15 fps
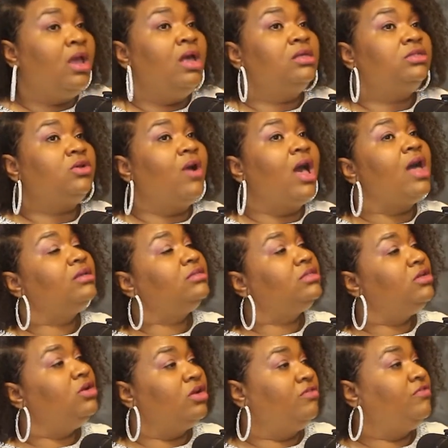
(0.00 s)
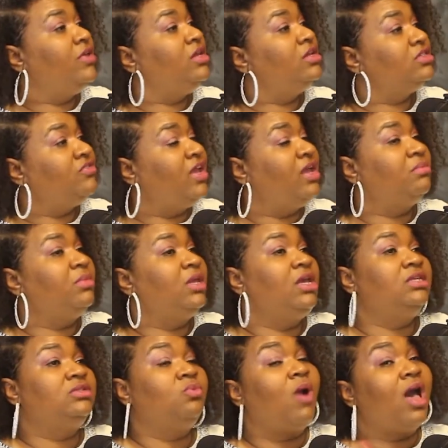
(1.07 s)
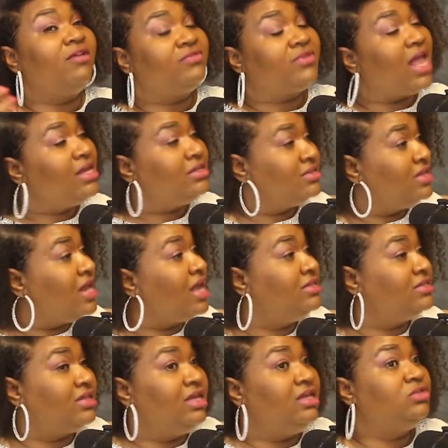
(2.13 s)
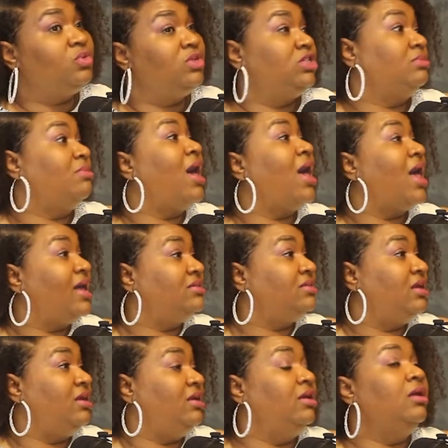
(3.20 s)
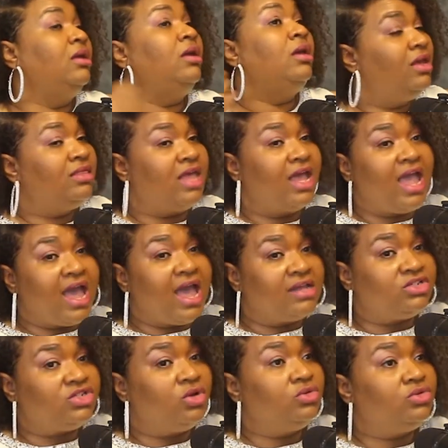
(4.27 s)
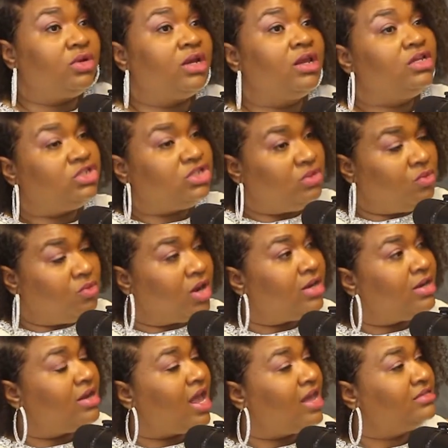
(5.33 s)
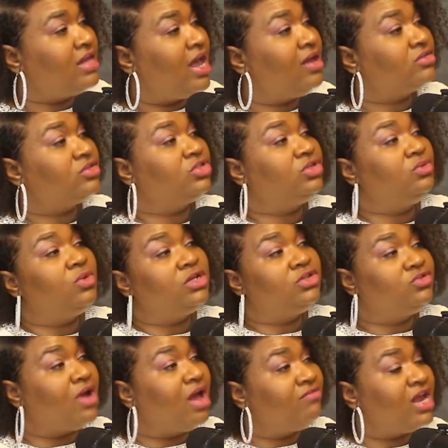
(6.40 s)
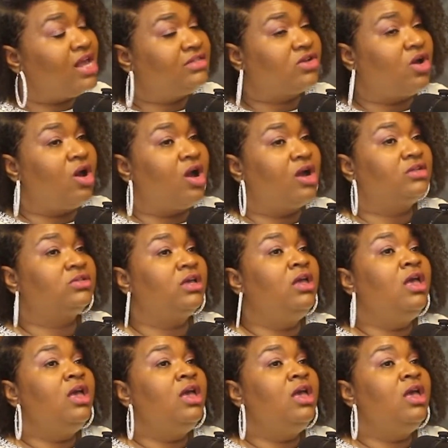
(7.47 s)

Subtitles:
So how is he going to feed his family? His wife likes nice things, which is my auntie. They had children. She wanted a nice house. She wanted to drive nice cars.